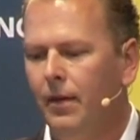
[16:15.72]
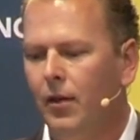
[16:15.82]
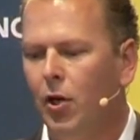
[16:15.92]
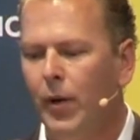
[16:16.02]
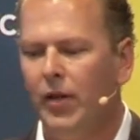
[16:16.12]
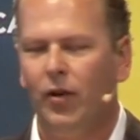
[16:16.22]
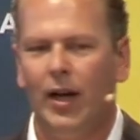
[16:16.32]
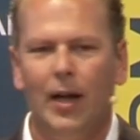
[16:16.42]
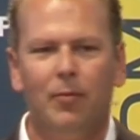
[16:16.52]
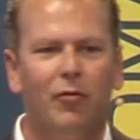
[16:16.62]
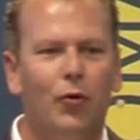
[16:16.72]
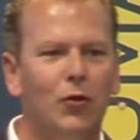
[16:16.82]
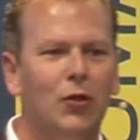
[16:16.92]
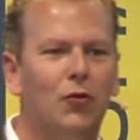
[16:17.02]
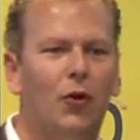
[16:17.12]
Going into the adaptive cruise
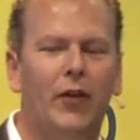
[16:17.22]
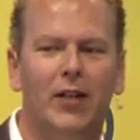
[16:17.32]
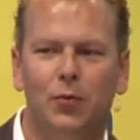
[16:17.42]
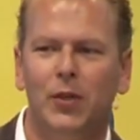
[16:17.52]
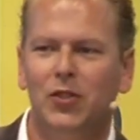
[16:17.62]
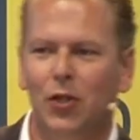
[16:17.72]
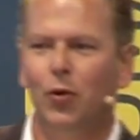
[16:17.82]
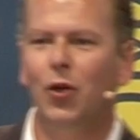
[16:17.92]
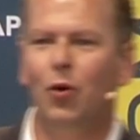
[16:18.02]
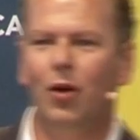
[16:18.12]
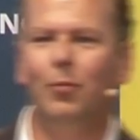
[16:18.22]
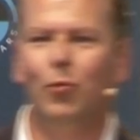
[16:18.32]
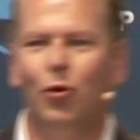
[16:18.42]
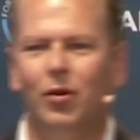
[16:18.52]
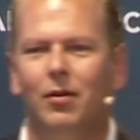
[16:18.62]
control tests, which show you a lot
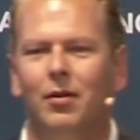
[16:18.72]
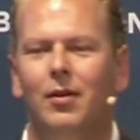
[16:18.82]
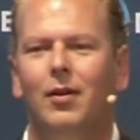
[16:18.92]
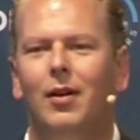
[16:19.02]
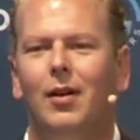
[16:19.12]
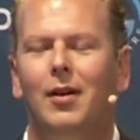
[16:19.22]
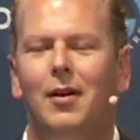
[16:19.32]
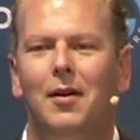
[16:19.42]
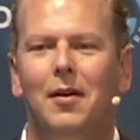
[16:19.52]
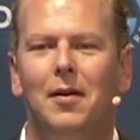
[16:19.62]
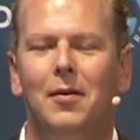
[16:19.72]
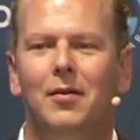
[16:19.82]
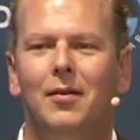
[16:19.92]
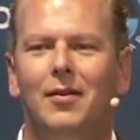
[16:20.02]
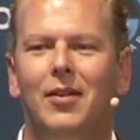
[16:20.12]
more
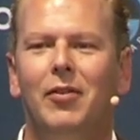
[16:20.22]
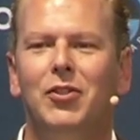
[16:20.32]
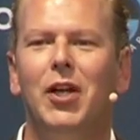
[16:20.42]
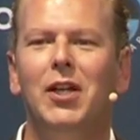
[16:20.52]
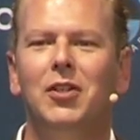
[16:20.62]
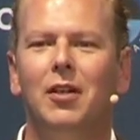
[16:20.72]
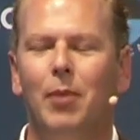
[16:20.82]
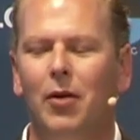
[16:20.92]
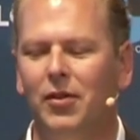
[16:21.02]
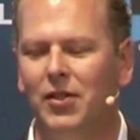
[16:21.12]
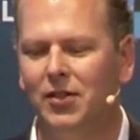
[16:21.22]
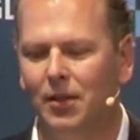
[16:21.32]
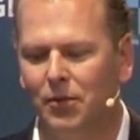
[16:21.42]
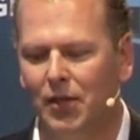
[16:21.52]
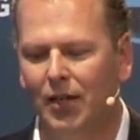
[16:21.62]
differentiation about the
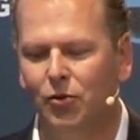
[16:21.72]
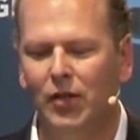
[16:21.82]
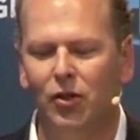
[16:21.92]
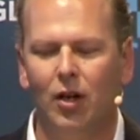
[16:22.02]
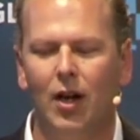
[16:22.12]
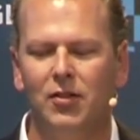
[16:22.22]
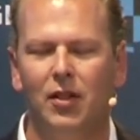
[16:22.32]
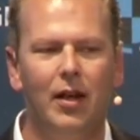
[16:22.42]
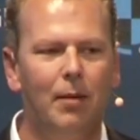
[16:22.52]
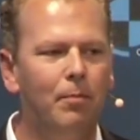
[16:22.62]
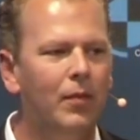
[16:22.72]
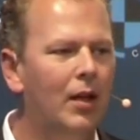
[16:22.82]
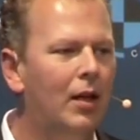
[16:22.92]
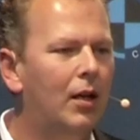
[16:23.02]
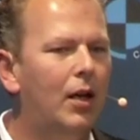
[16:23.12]
systems, and I tried to cluster them
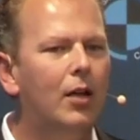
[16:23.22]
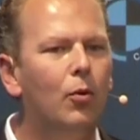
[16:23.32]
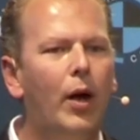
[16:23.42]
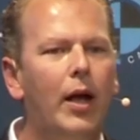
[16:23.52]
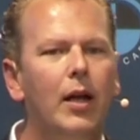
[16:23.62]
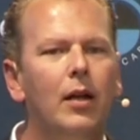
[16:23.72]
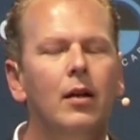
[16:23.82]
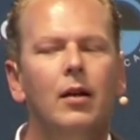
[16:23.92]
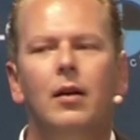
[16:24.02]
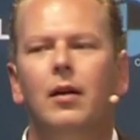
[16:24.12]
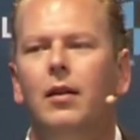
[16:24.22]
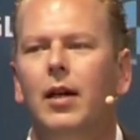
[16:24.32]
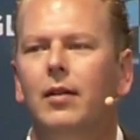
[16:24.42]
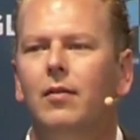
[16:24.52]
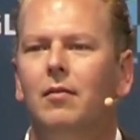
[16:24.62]
in a way
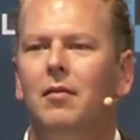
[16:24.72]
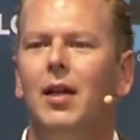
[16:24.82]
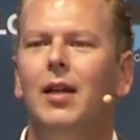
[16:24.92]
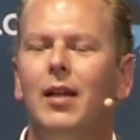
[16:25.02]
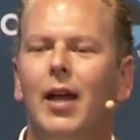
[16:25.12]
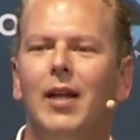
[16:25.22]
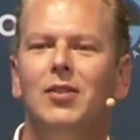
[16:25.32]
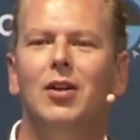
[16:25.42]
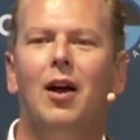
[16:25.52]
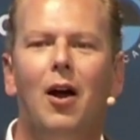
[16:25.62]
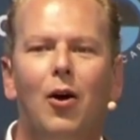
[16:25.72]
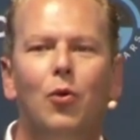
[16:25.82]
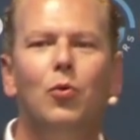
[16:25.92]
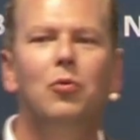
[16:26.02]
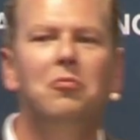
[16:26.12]
that indicates
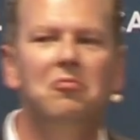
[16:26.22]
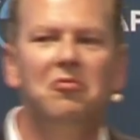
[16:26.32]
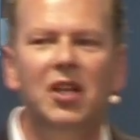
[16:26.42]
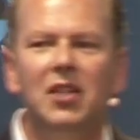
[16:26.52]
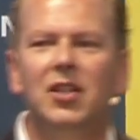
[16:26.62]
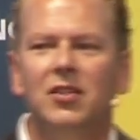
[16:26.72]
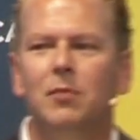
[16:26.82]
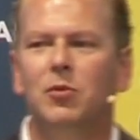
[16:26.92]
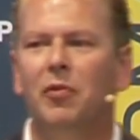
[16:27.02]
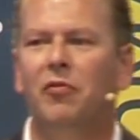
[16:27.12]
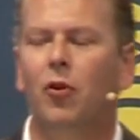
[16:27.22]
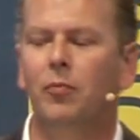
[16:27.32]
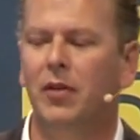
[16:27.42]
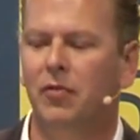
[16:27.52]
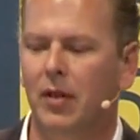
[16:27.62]
how these systems perform
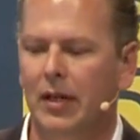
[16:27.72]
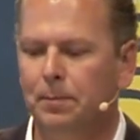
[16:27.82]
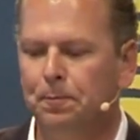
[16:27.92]
differently.